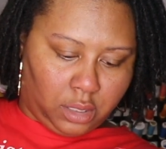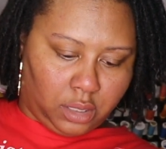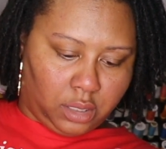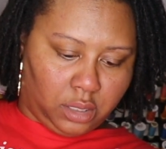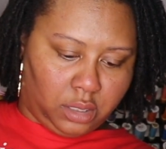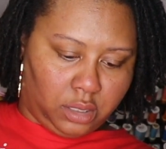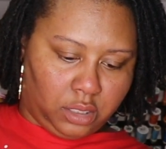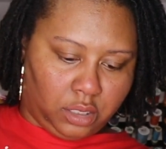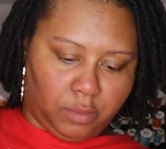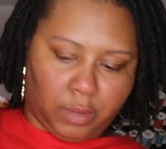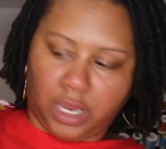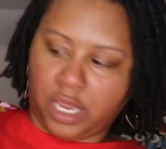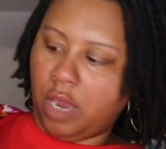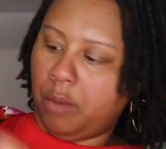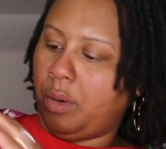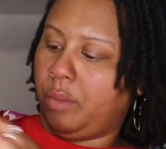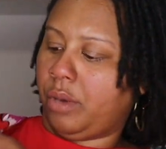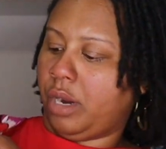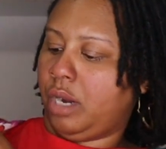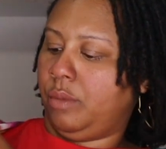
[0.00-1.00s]
I can't
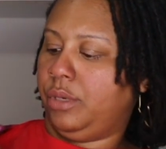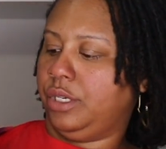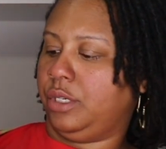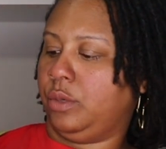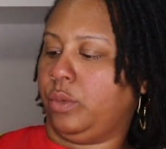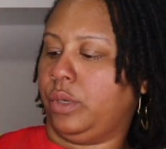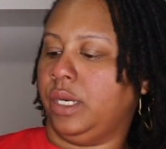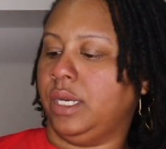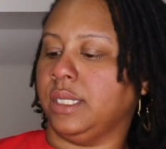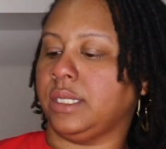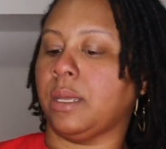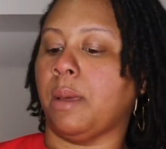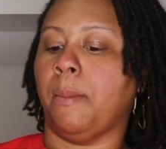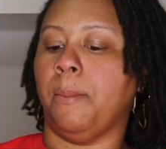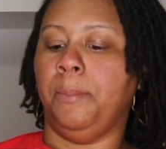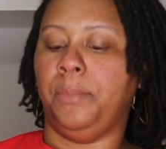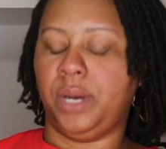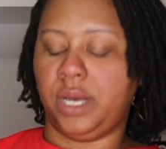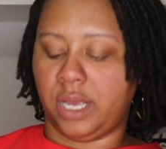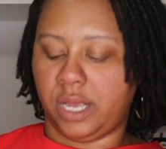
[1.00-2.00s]
remember how much it was,
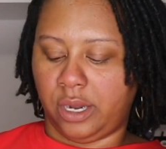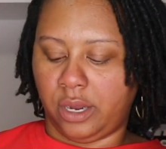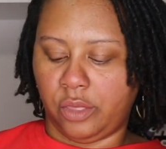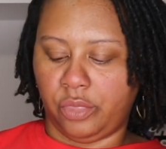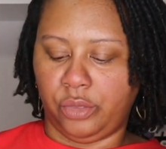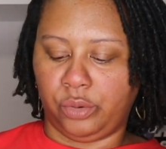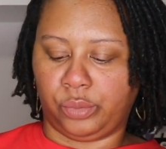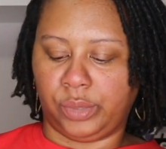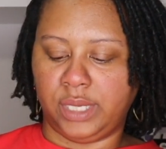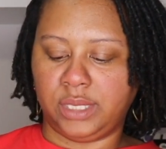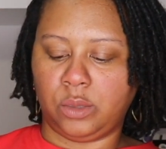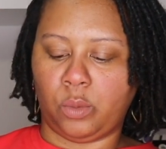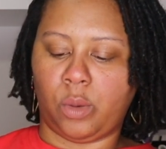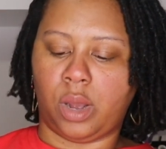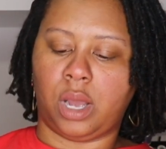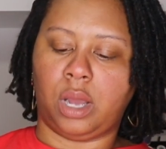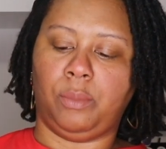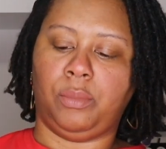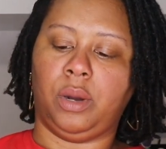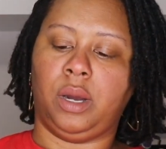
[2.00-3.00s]
but the reason
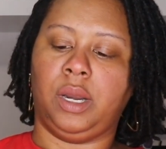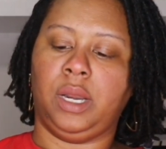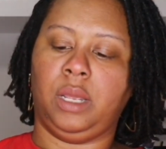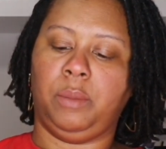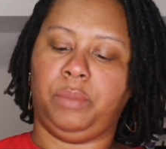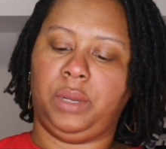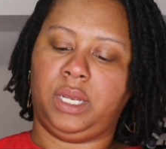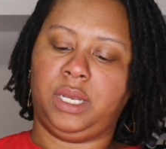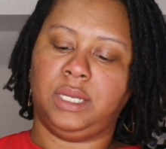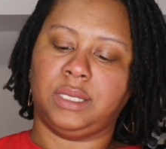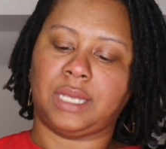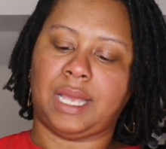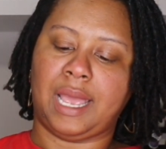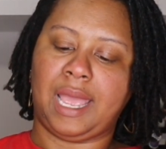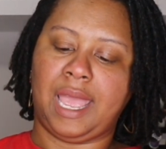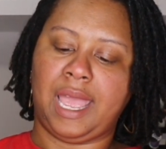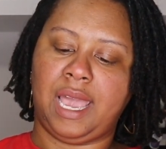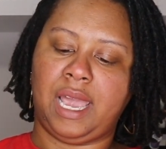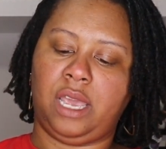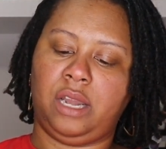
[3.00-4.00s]
why I bought it, because I
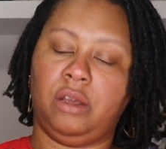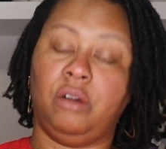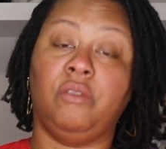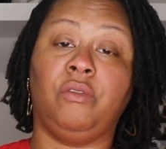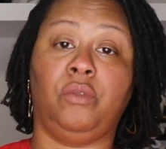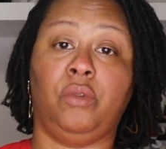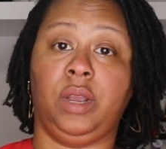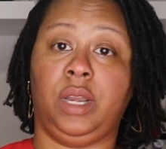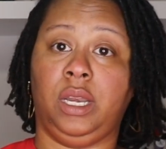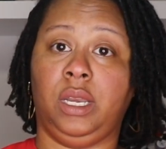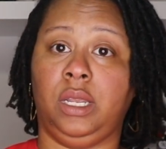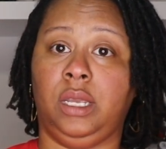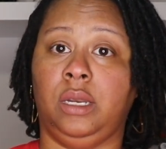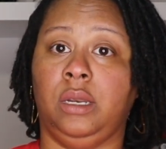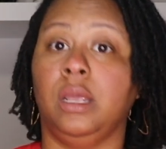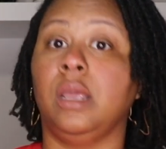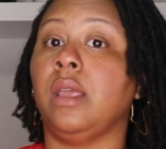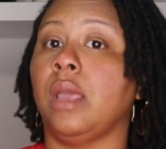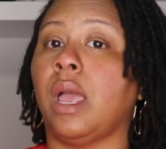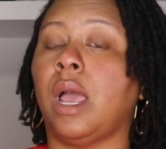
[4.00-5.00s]
had avoided
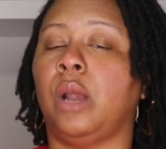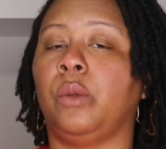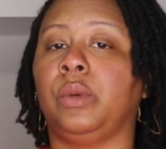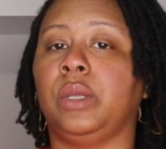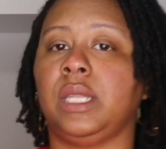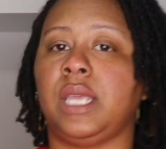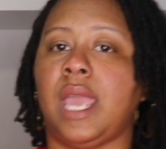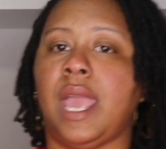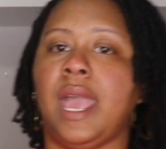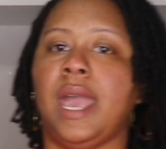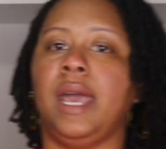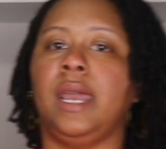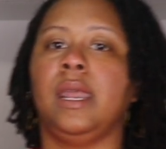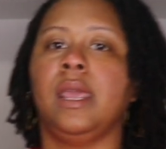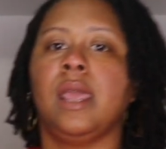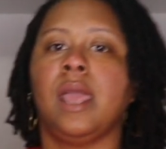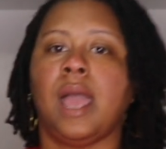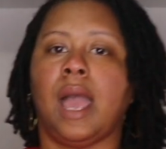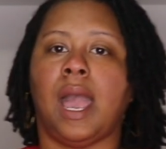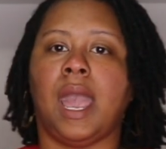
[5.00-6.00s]
it. I really had.
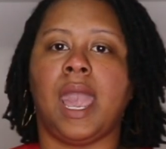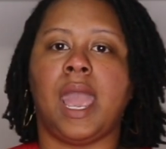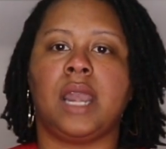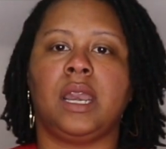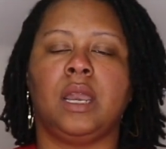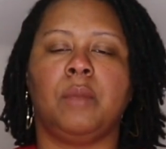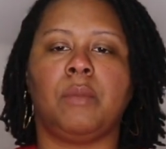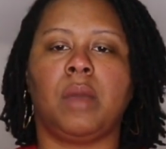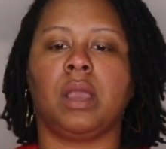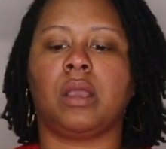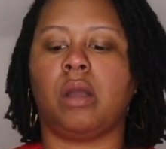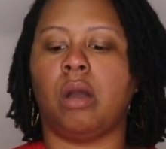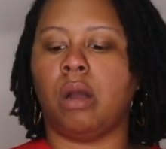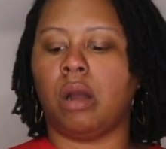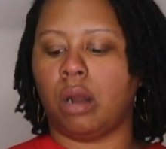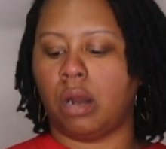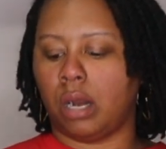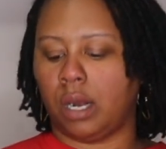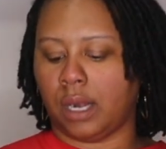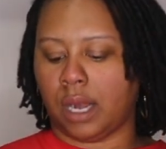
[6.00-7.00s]
I had it in my
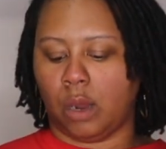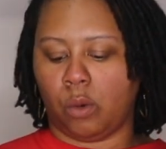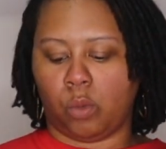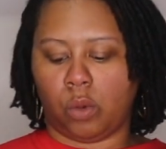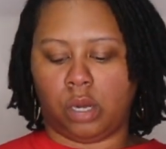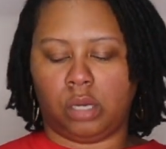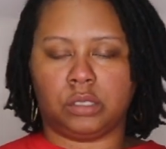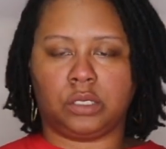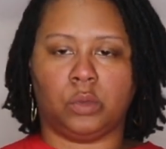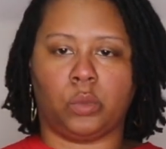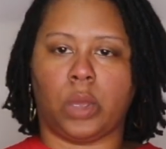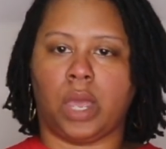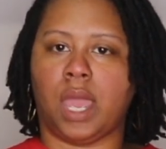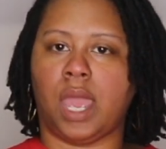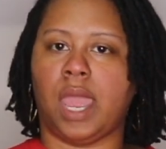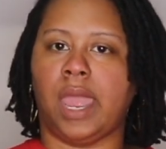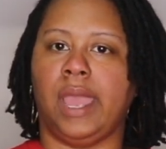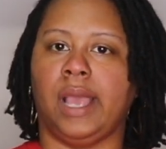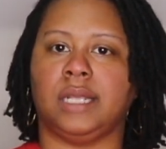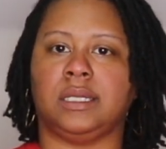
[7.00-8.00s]
cart. I walked
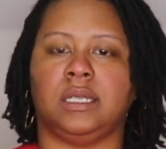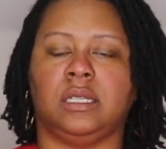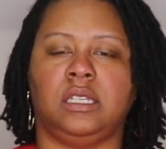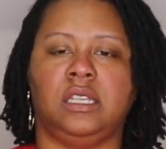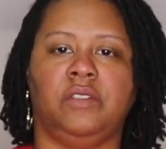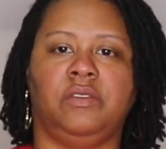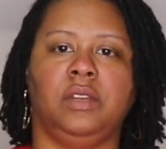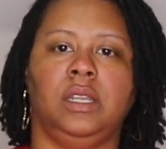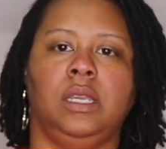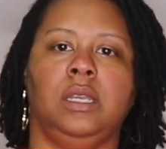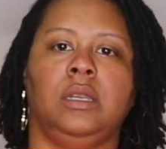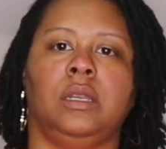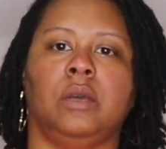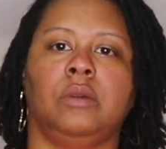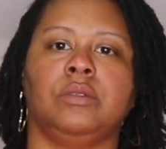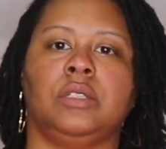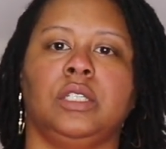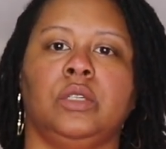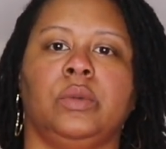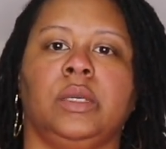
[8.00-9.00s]
away. I said, Tiffany,
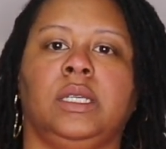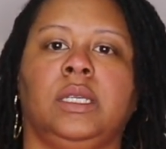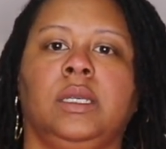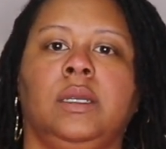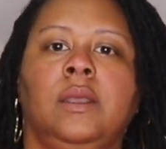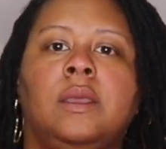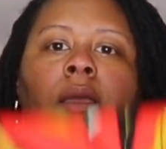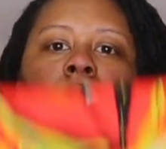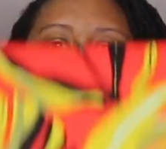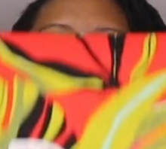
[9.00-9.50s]
don't do it.